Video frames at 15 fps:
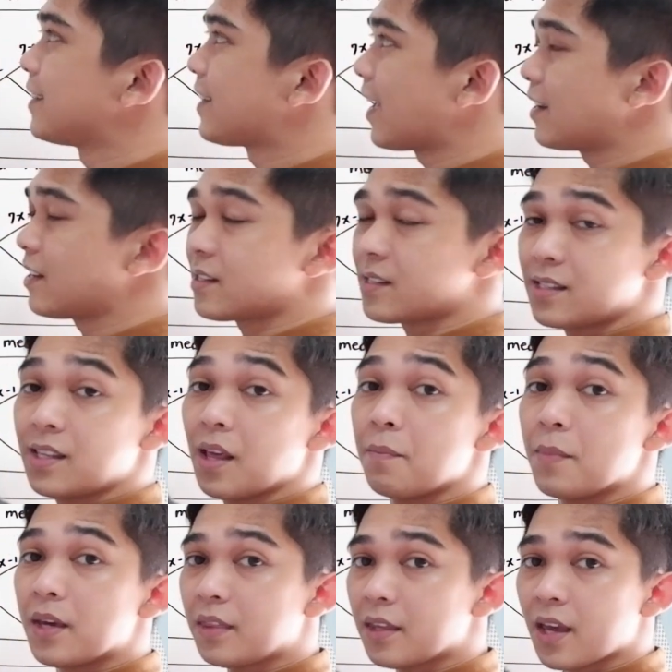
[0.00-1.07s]
That is
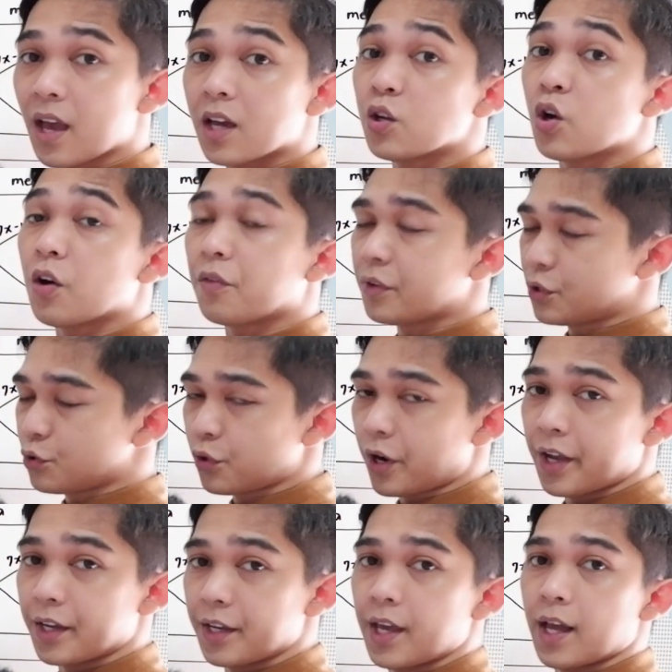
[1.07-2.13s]
the median of a
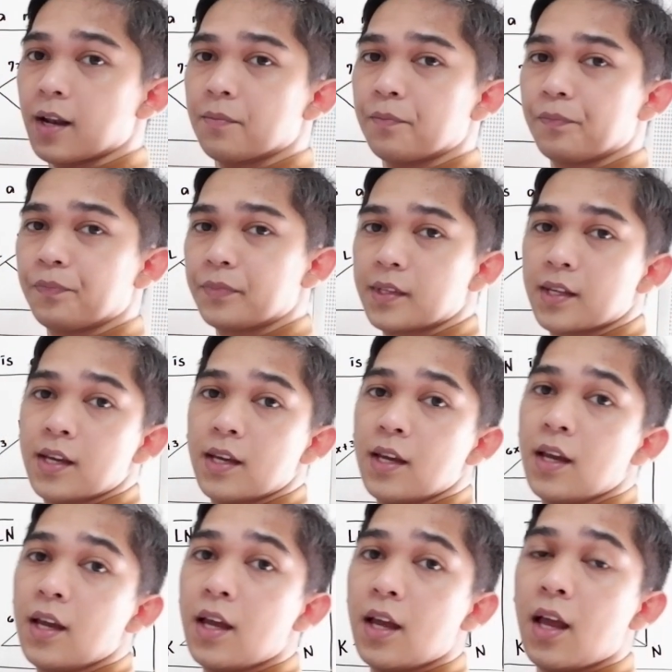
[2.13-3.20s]
triangle.
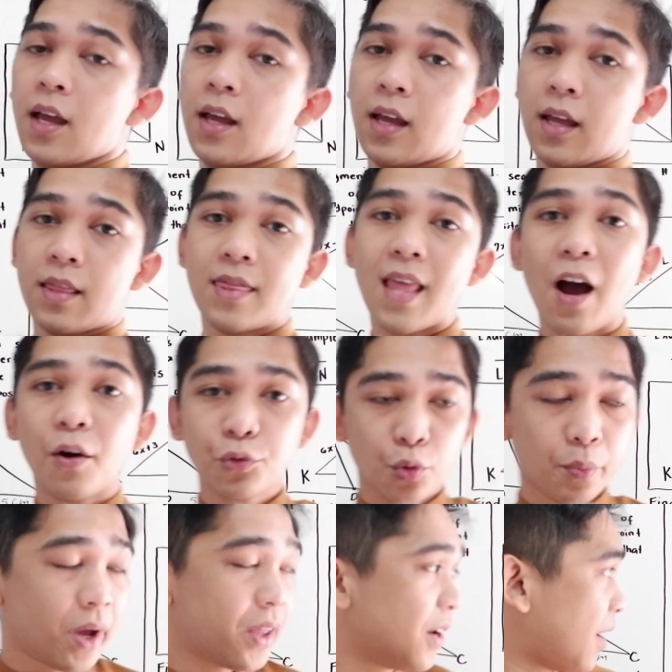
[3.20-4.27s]
Now
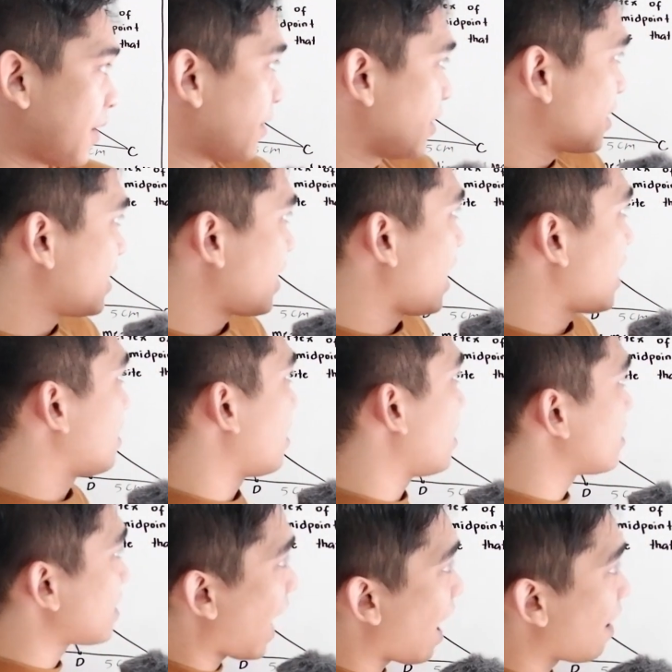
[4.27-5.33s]
to better understand,
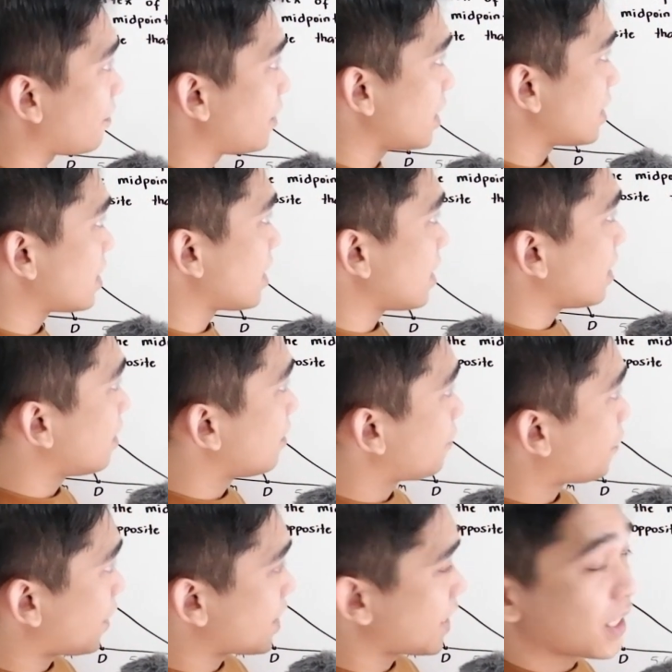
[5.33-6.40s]
let's have this
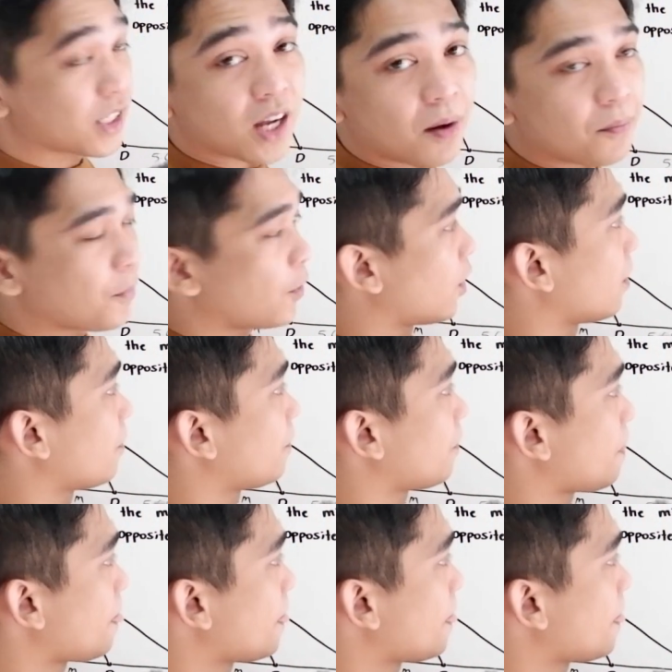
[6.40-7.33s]
first example.